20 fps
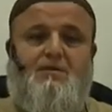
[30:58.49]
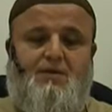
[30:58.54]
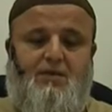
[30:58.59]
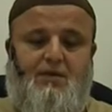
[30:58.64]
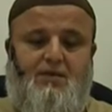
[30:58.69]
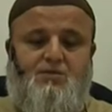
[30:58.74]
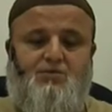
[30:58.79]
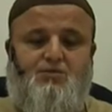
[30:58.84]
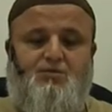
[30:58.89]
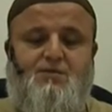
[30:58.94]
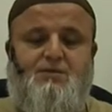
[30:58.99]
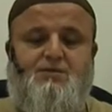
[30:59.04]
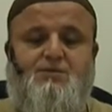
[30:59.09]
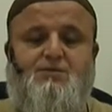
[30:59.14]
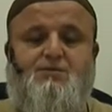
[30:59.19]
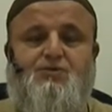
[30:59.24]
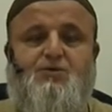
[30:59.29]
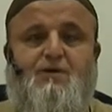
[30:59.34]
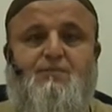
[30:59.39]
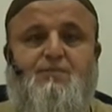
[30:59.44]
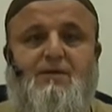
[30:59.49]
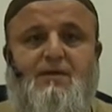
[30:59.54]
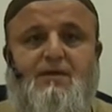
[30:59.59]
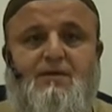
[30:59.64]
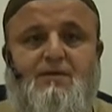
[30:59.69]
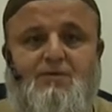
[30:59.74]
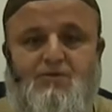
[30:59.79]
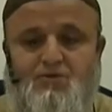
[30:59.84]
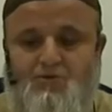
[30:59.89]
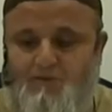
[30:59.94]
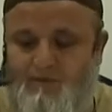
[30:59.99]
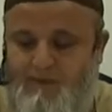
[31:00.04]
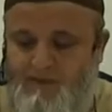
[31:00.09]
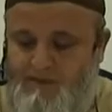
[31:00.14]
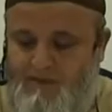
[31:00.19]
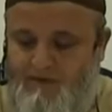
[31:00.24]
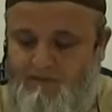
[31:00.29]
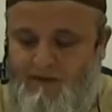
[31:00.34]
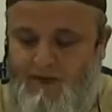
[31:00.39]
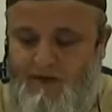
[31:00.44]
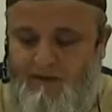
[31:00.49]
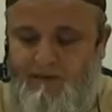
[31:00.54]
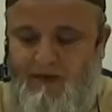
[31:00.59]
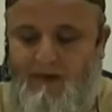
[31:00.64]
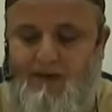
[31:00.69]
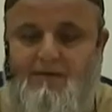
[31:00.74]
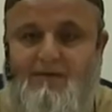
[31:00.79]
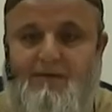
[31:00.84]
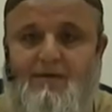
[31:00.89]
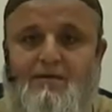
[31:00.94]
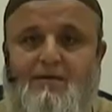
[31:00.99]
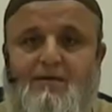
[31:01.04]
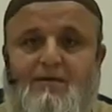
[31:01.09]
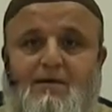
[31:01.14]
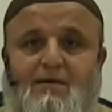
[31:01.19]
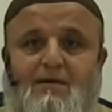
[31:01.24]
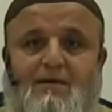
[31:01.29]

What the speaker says: introduce this topic to the best of our ability